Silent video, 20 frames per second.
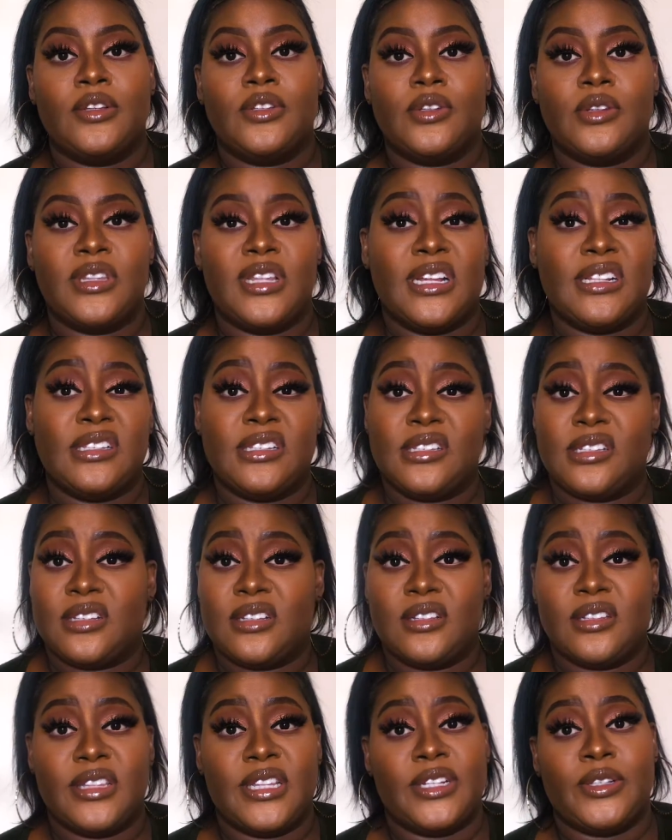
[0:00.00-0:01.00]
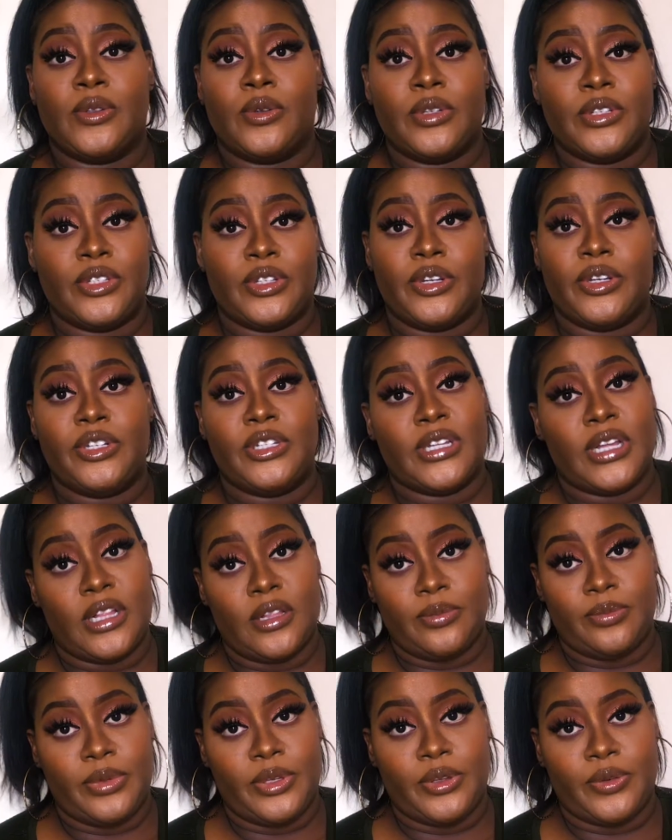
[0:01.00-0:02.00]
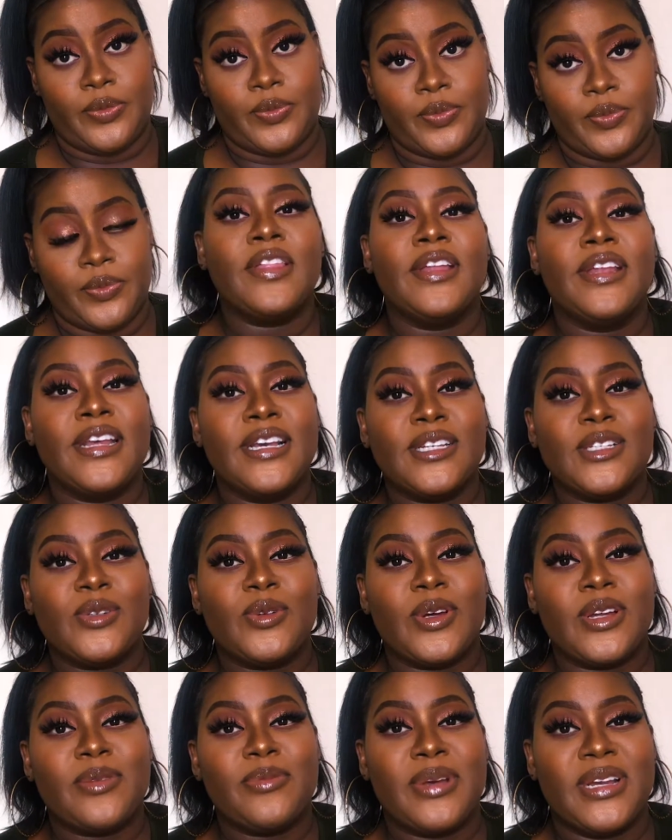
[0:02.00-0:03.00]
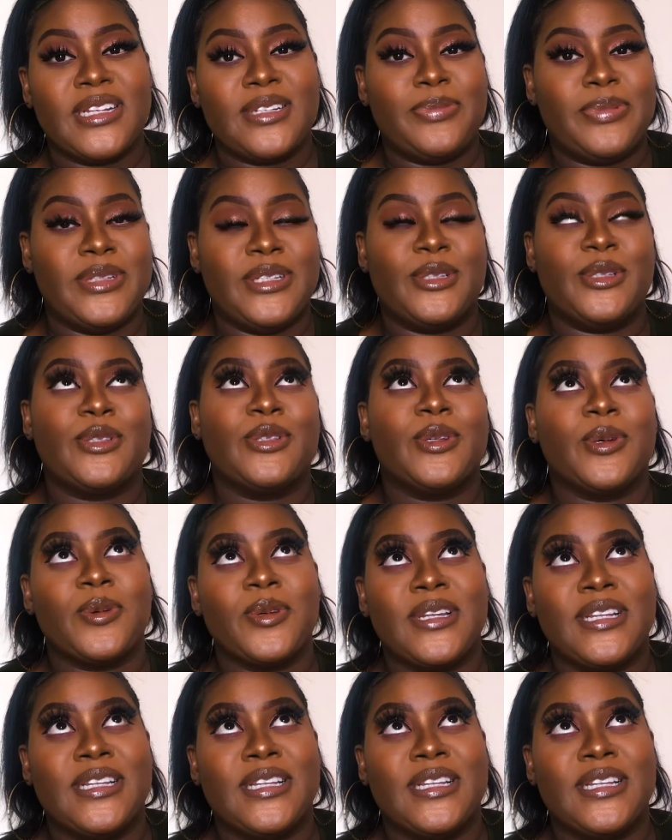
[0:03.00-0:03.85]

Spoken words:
So that's a skill that's always going to help you. The next one might be so